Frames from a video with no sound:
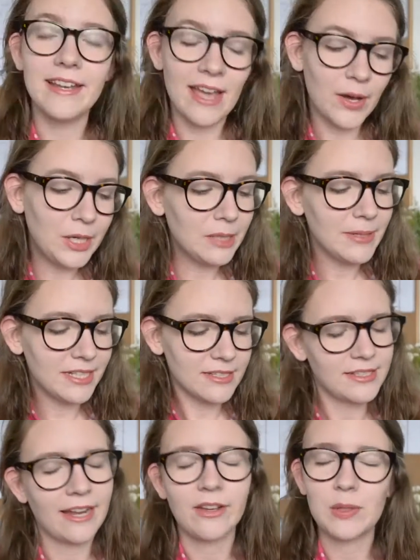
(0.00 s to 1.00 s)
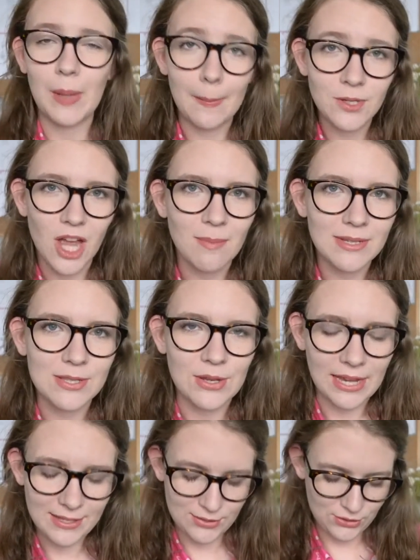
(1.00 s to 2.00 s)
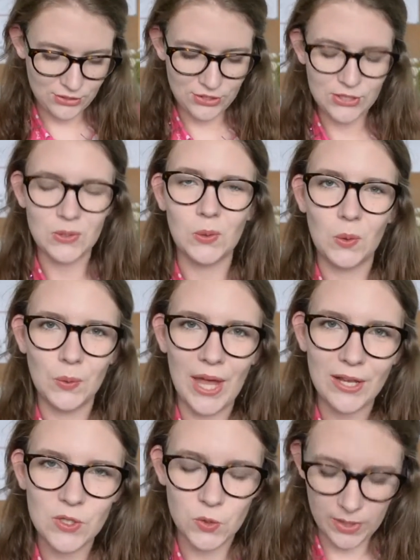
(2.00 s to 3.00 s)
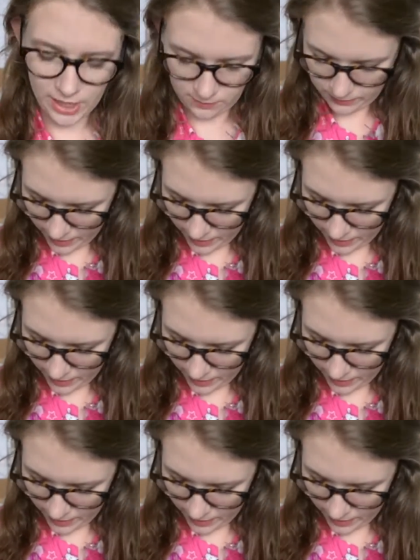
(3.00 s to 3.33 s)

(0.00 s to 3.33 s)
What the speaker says: Now, Obi doesn't actually wear pajamas, so he's just all natural.